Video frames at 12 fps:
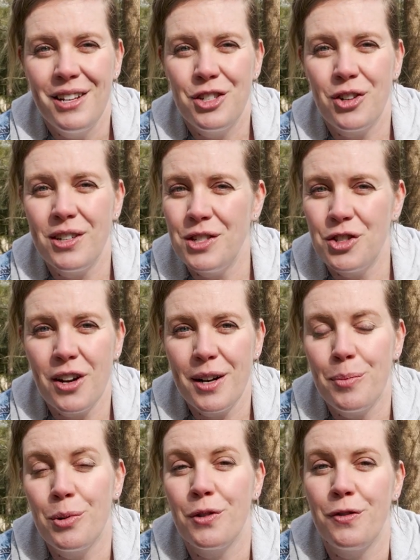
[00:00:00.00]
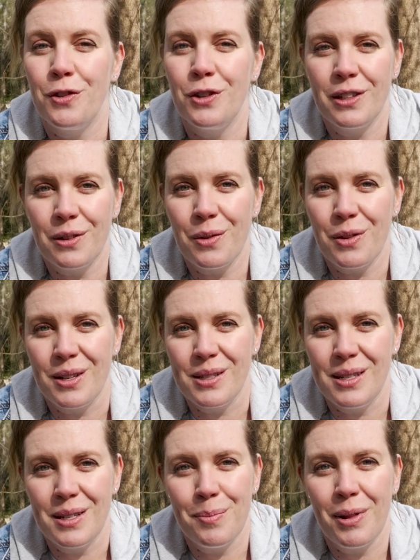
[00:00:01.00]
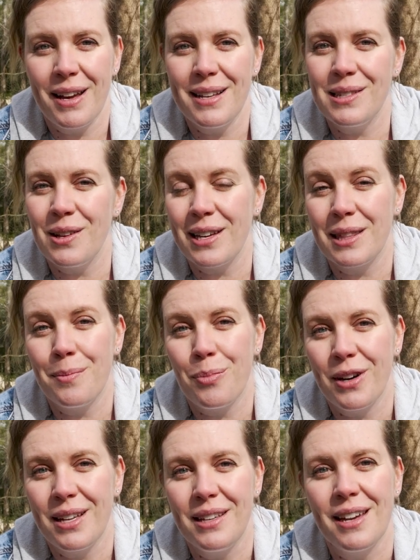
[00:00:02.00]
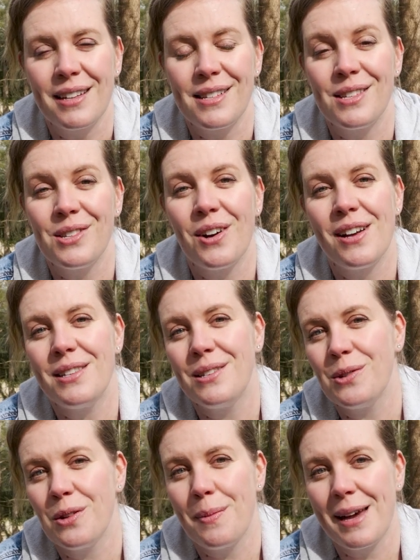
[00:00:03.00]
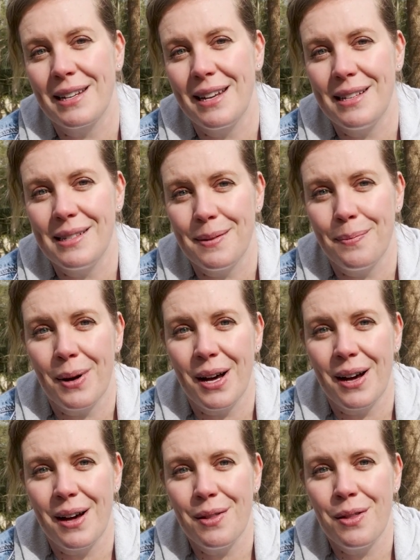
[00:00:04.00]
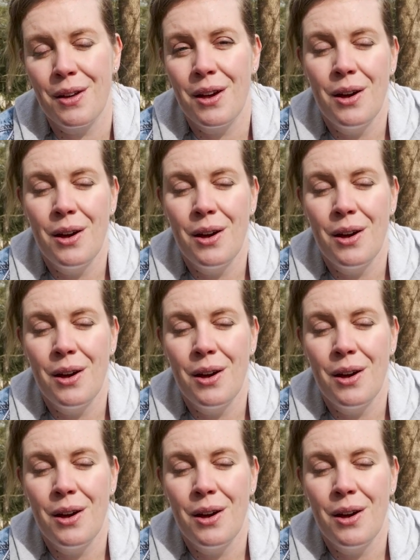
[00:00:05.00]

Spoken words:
just try to put a few little things into place, like the breathing exercises or the magnesium bath,